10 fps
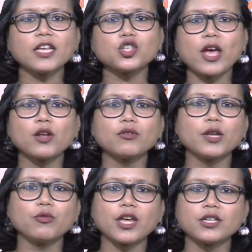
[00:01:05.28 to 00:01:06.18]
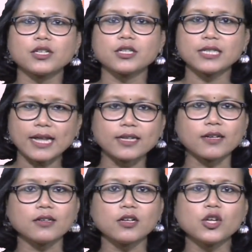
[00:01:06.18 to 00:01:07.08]
childhood education
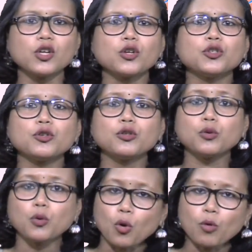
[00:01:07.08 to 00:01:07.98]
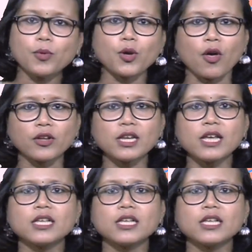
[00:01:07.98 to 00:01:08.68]
center should go beyond